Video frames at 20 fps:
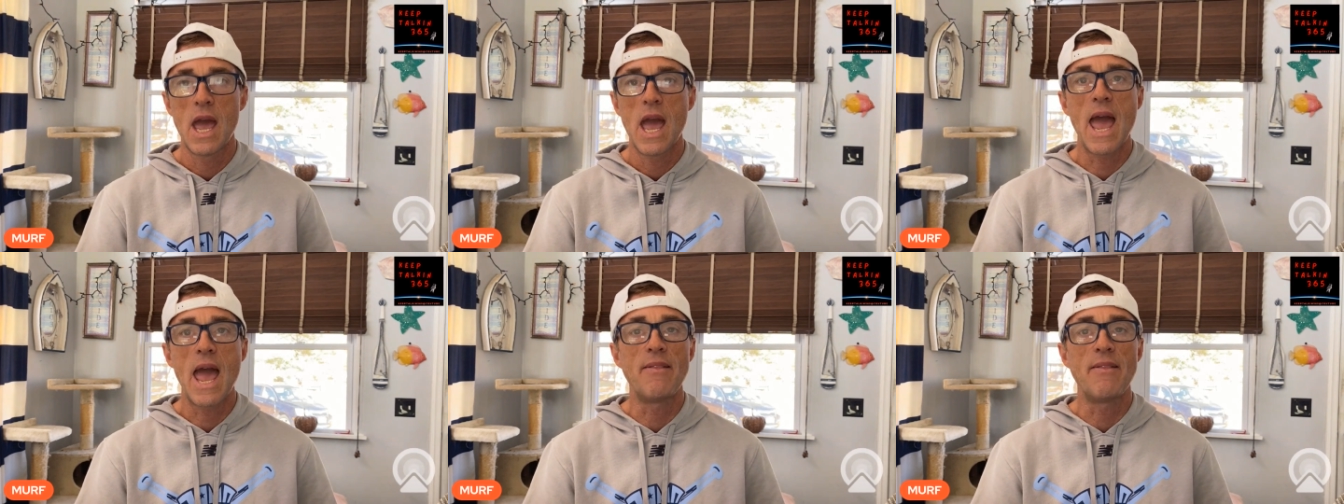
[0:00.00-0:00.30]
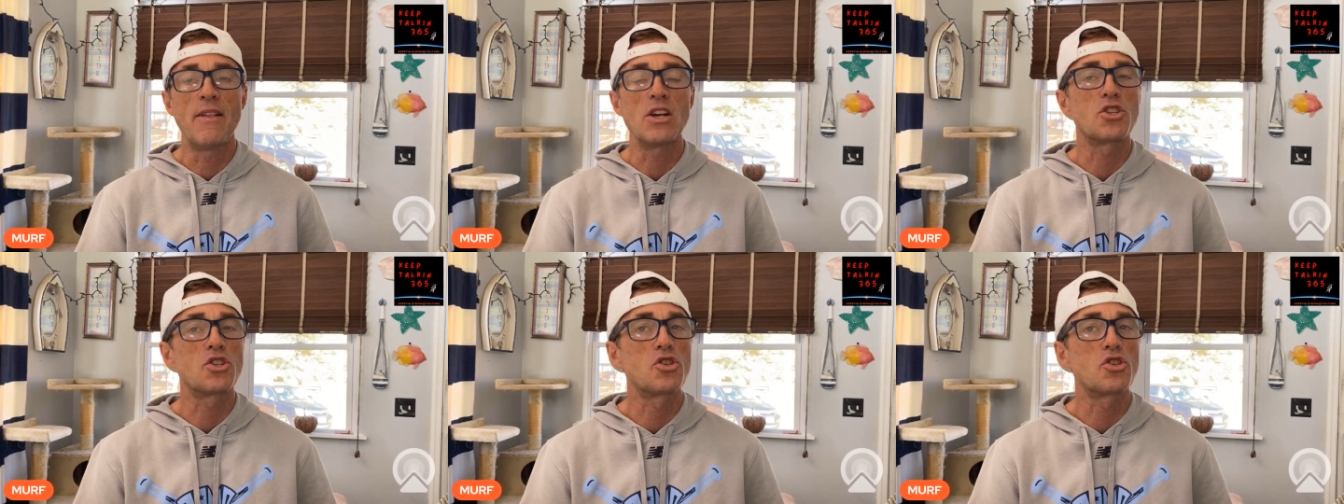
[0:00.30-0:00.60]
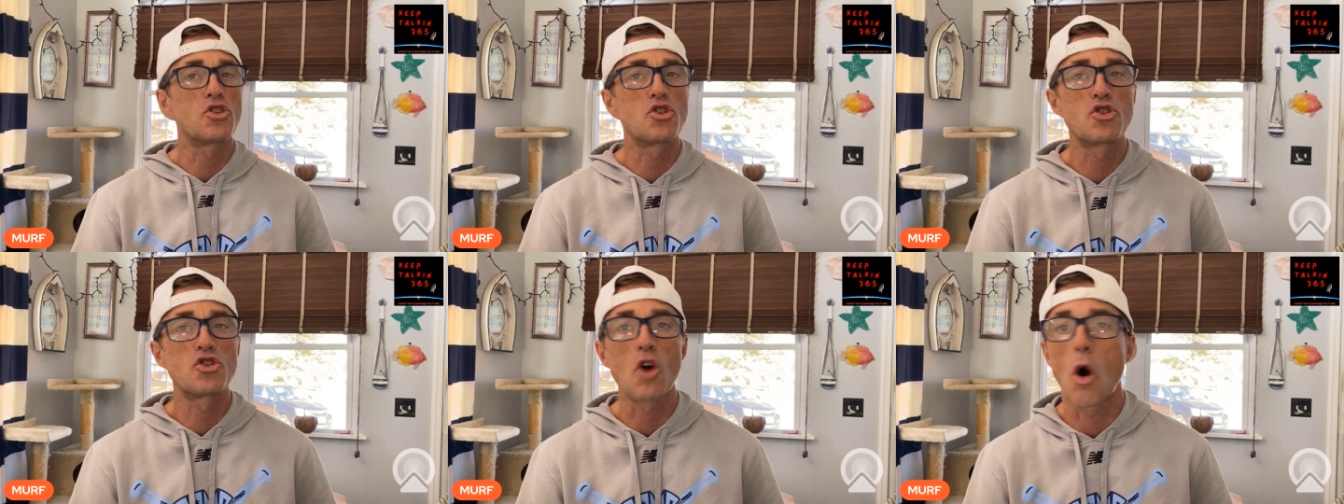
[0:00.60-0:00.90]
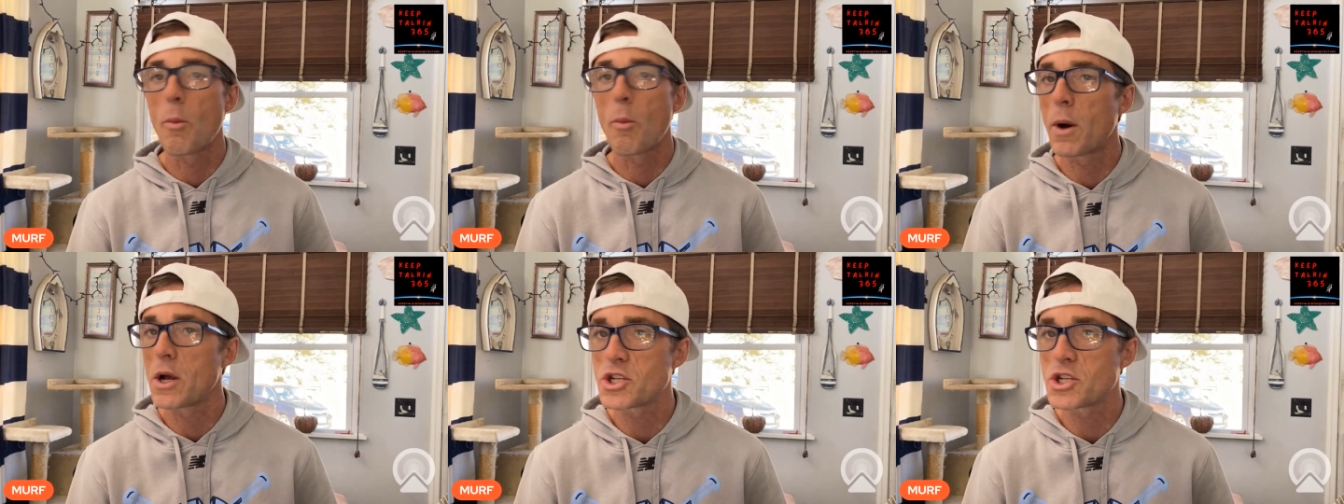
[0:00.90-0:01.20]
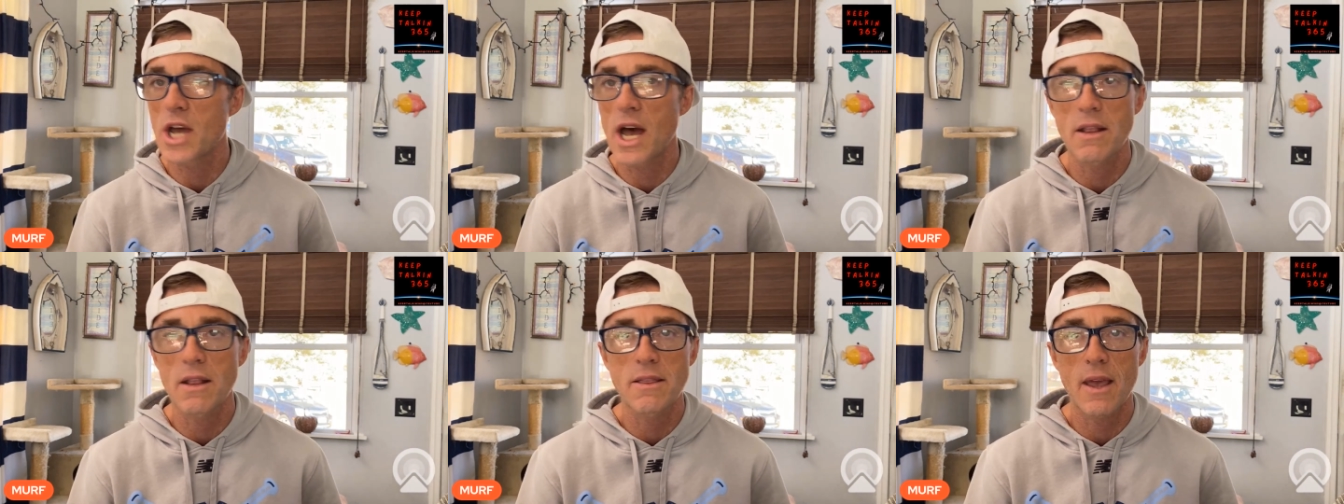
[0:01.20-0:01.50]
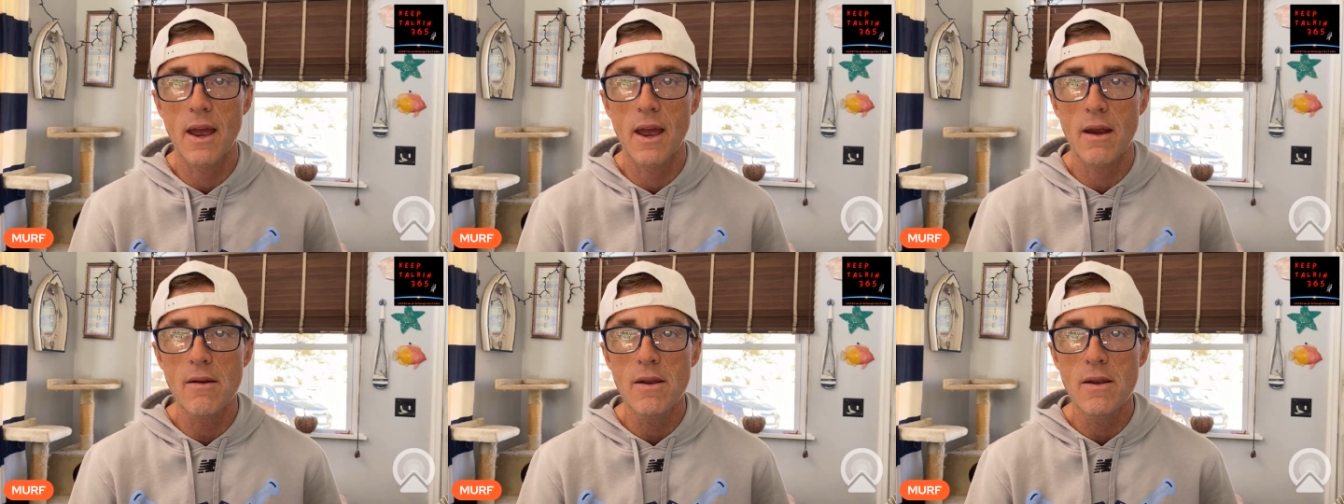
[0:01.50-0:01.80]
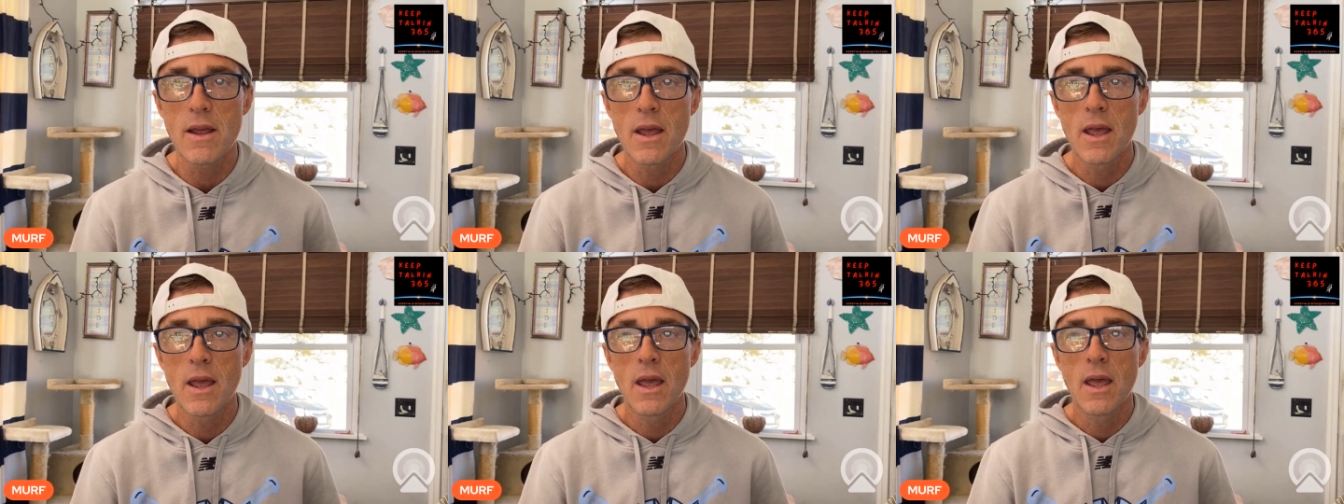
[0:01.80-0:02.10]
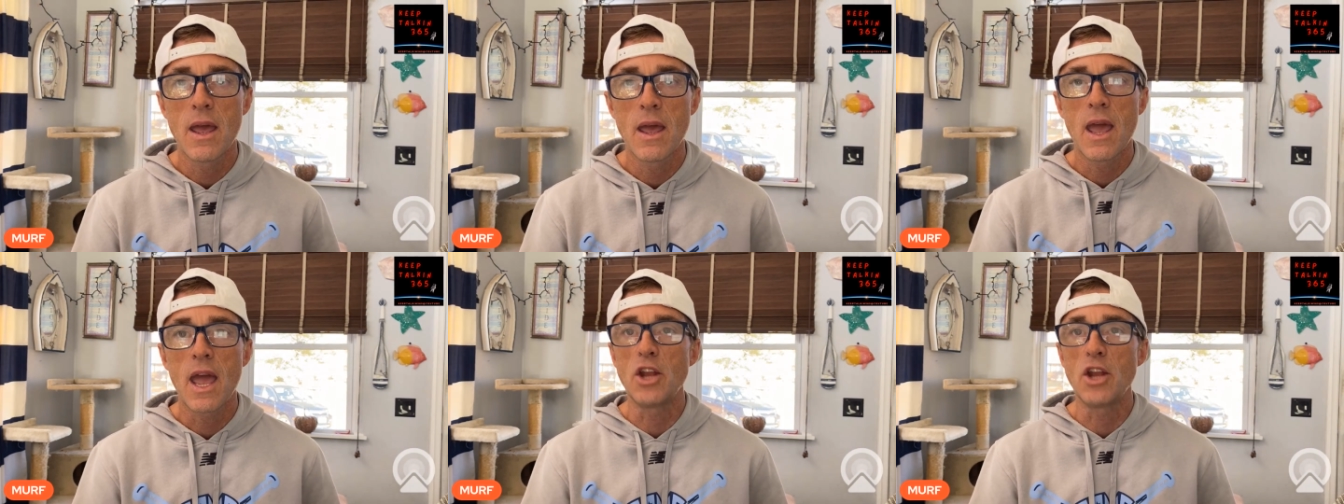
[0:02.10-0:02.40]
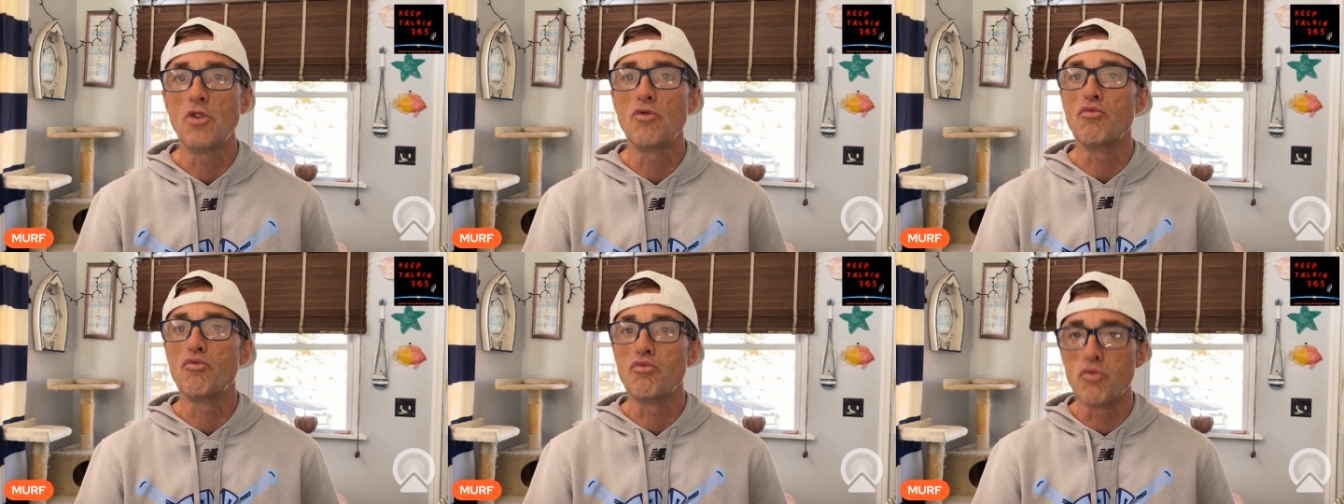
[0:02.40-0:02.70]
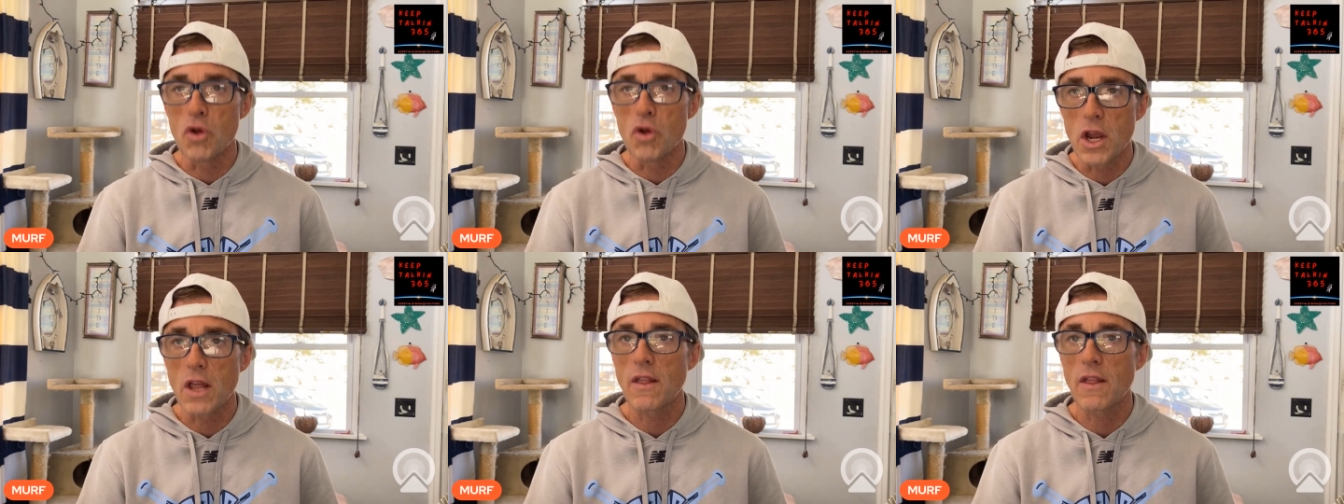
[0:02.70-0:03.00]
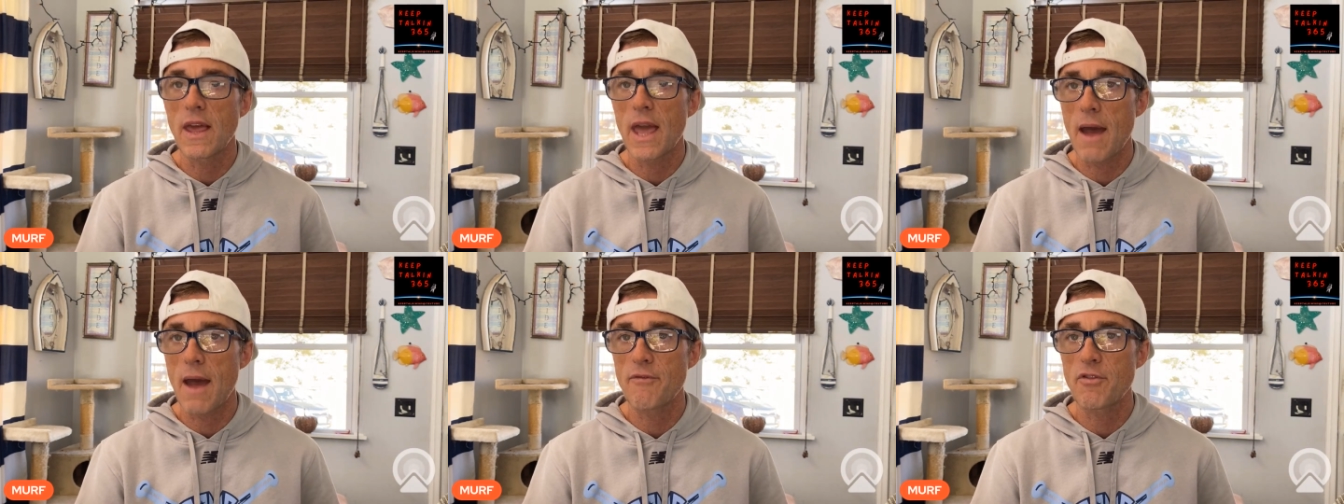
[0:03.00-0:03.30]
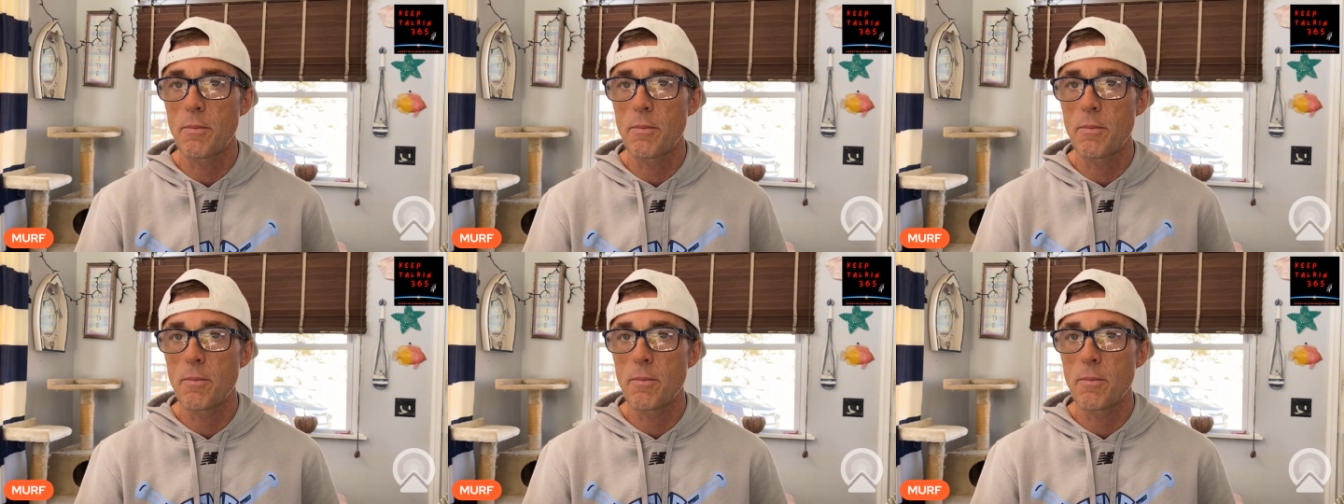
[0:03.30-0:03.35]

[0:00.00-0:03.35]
And there's so much out there, and you really have